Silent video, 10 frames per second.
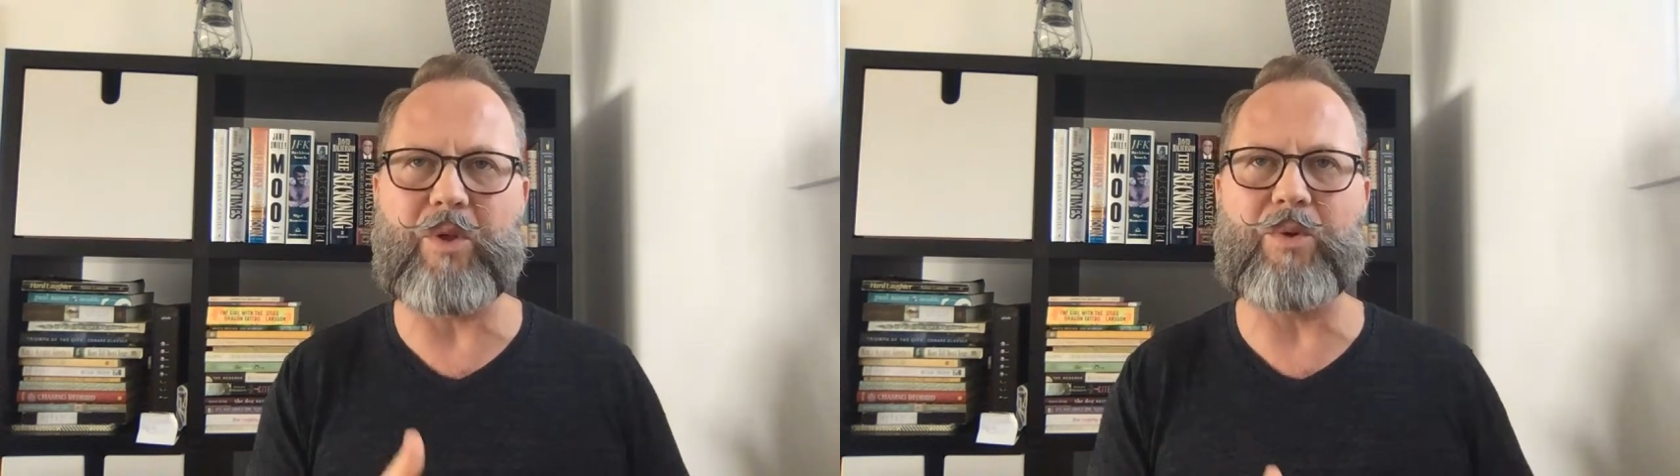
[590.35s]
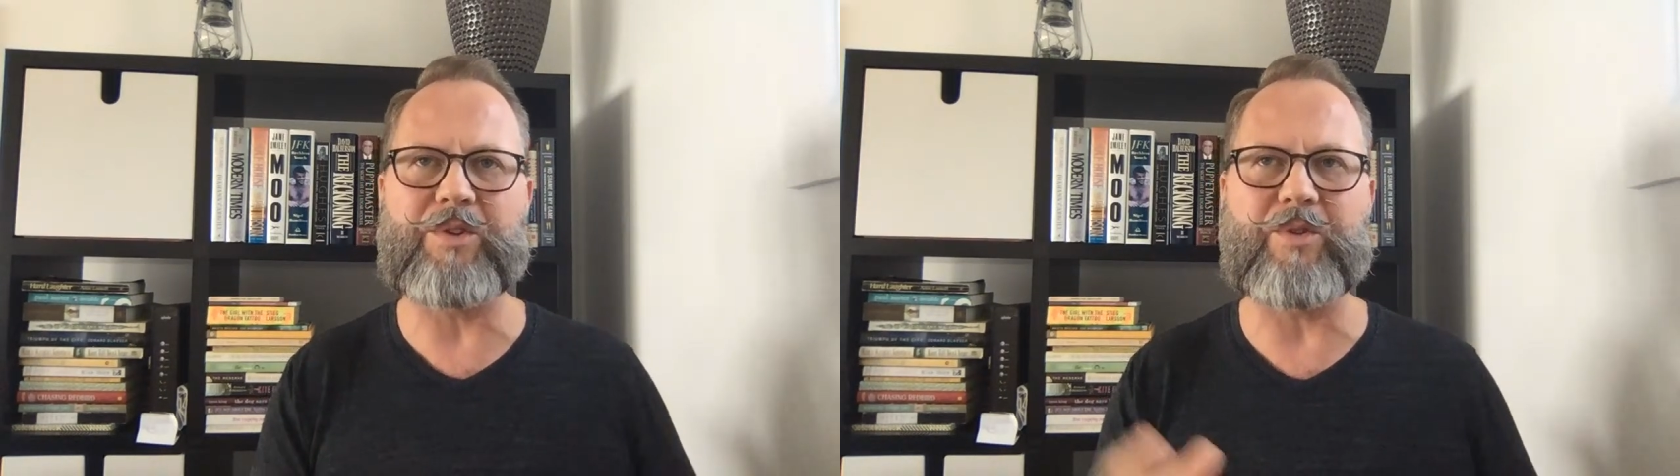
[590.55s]

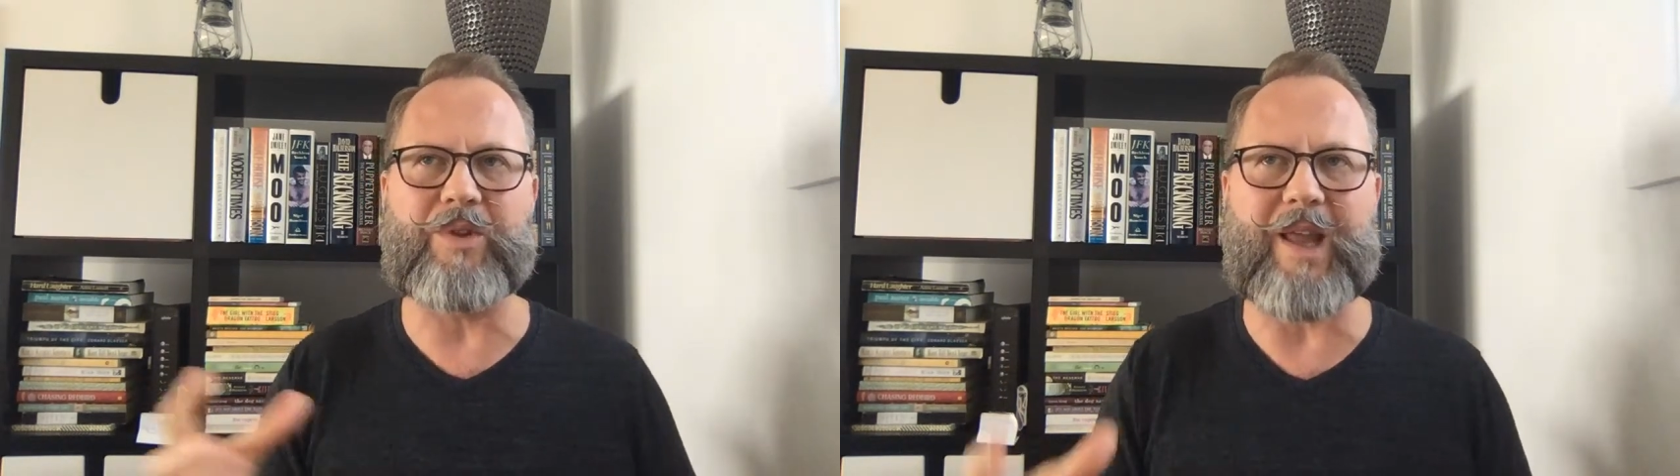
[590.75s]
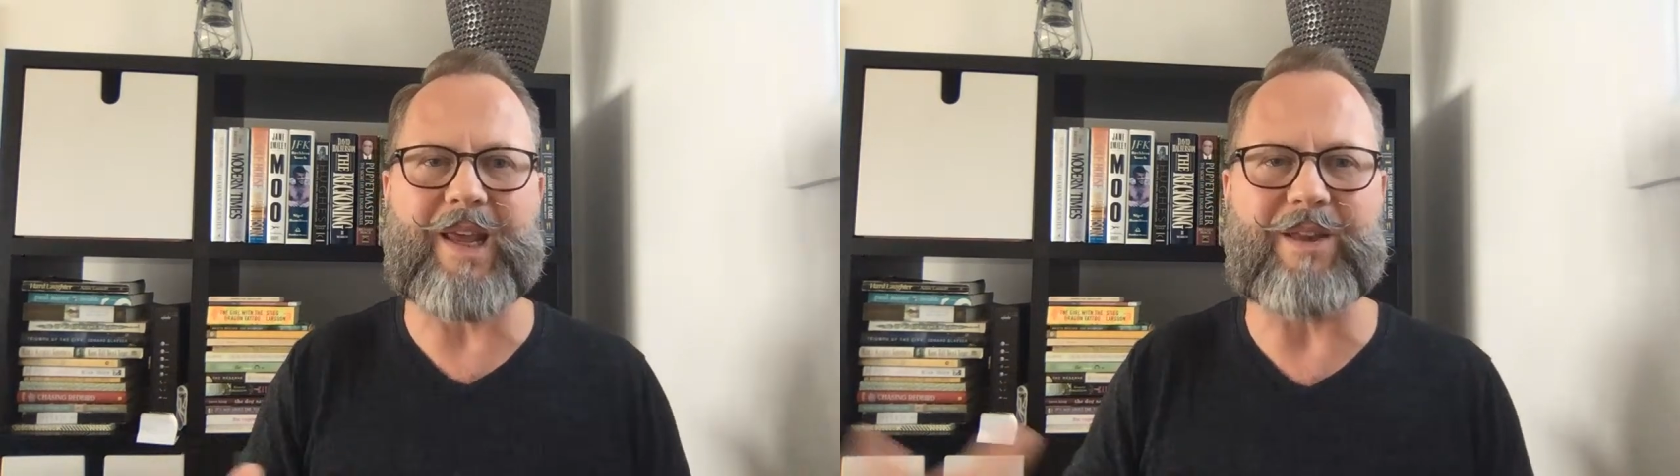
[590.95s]
those
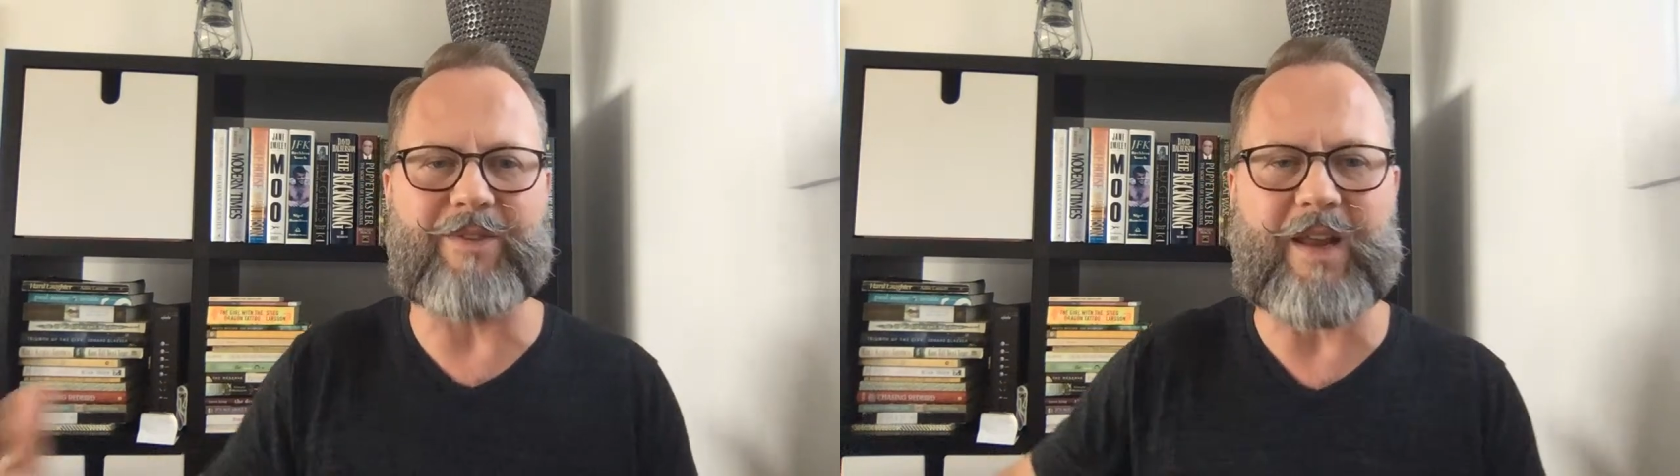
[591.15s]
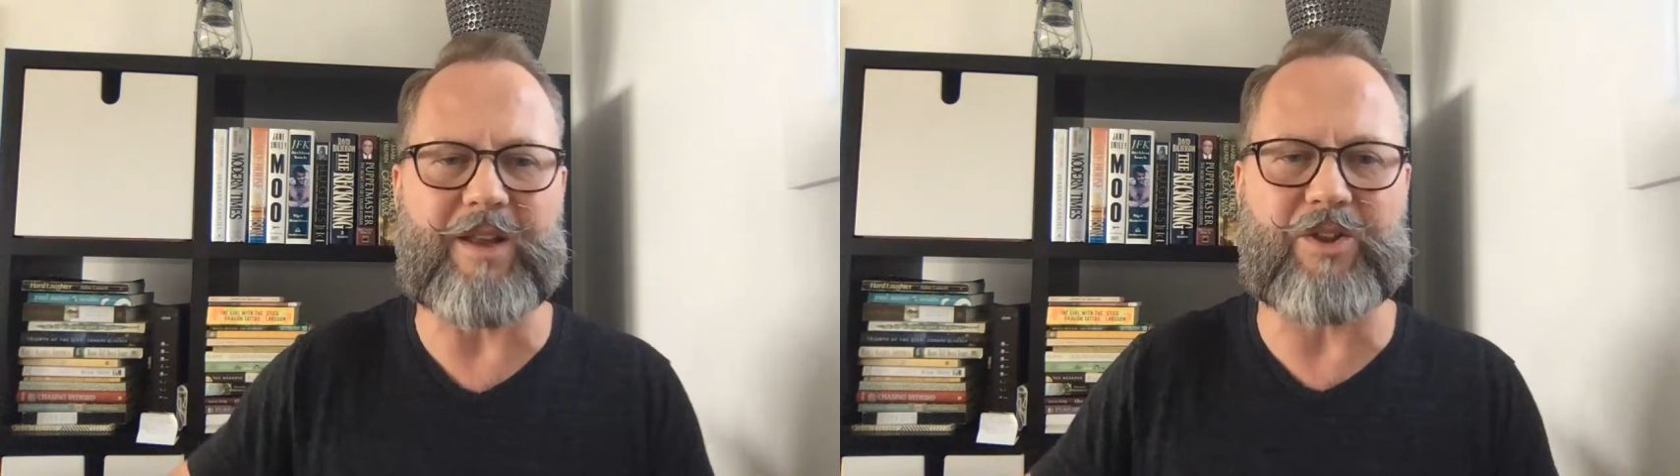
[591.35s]
who take
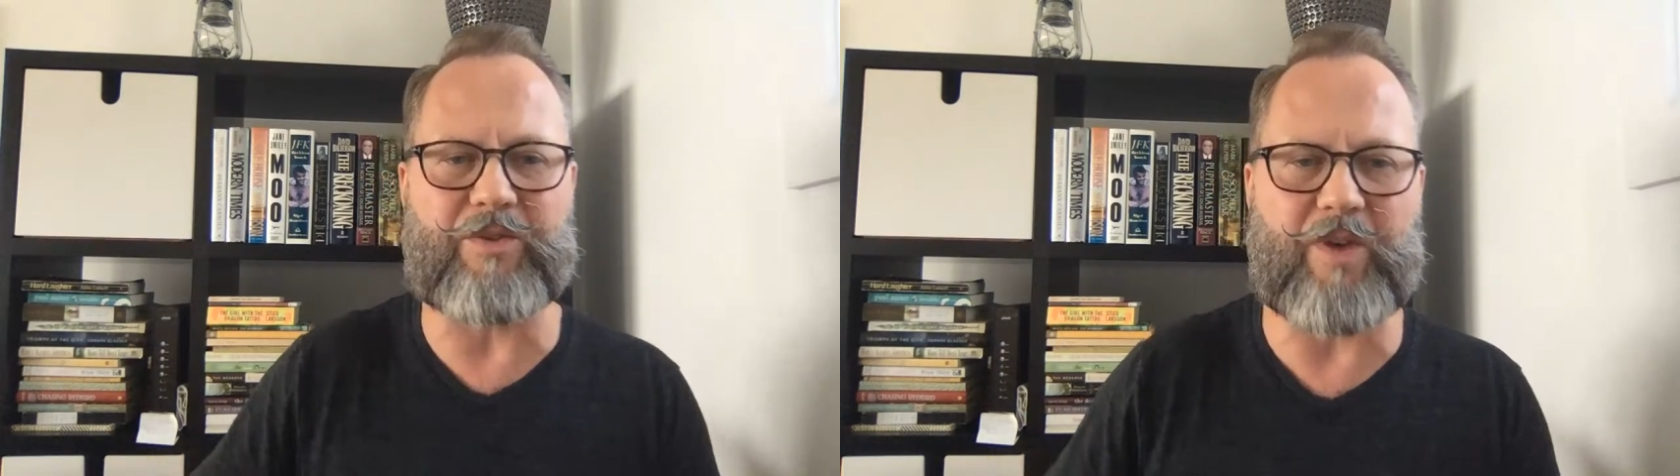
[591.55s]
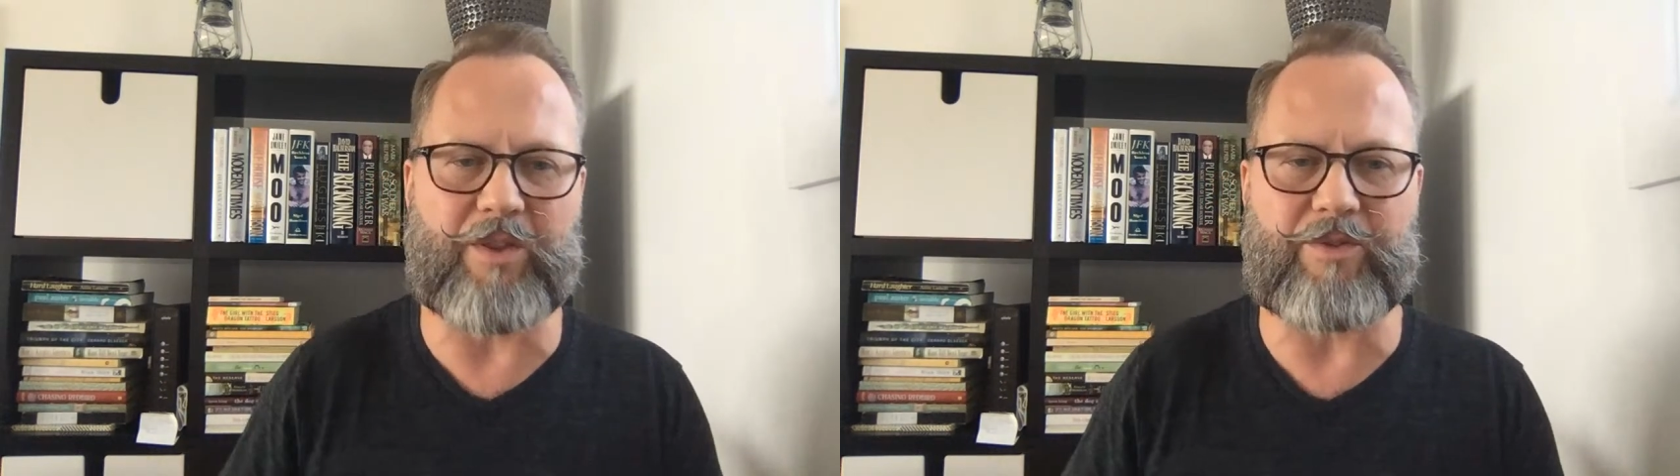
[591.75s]
advantage
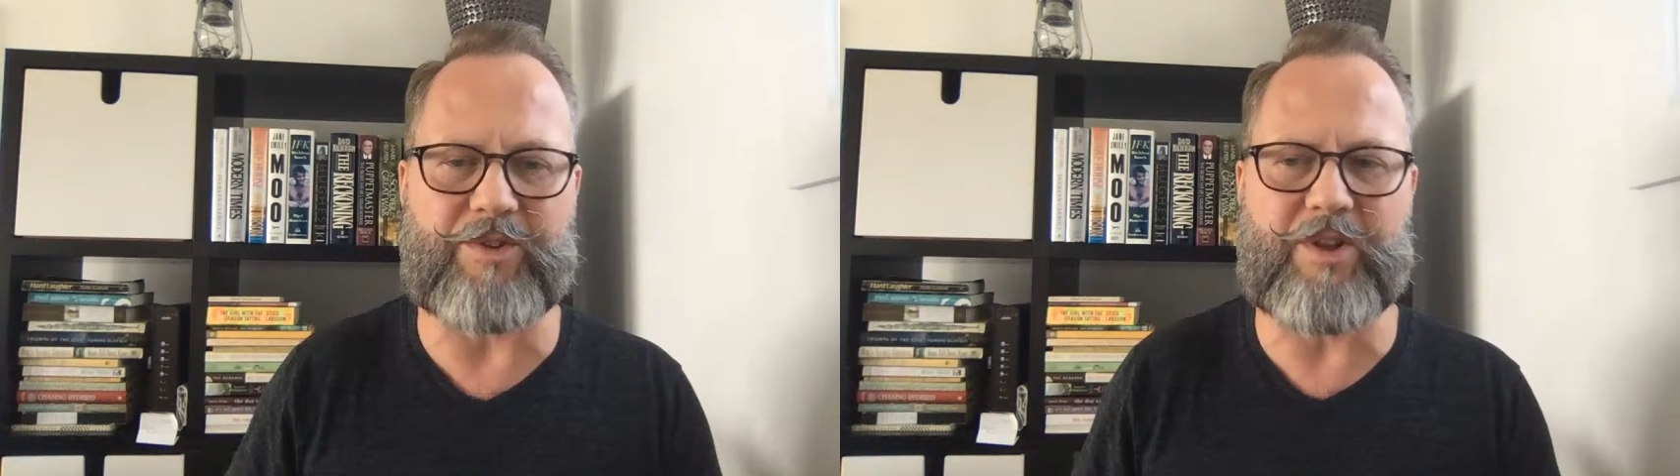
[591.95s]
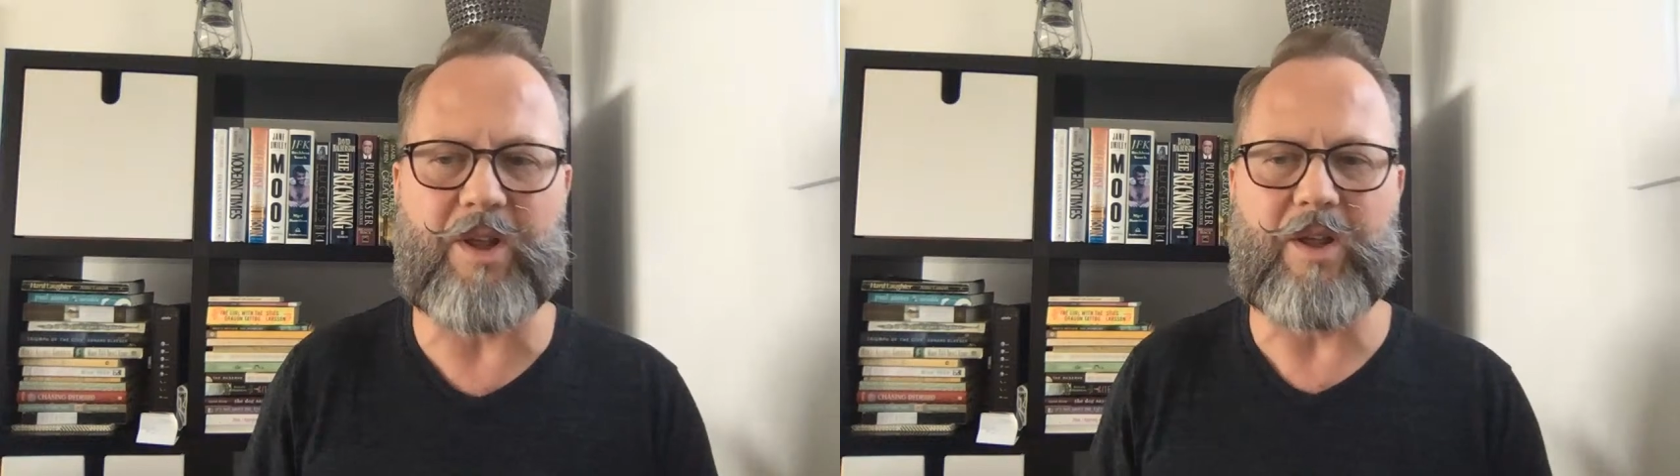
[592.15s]
of others.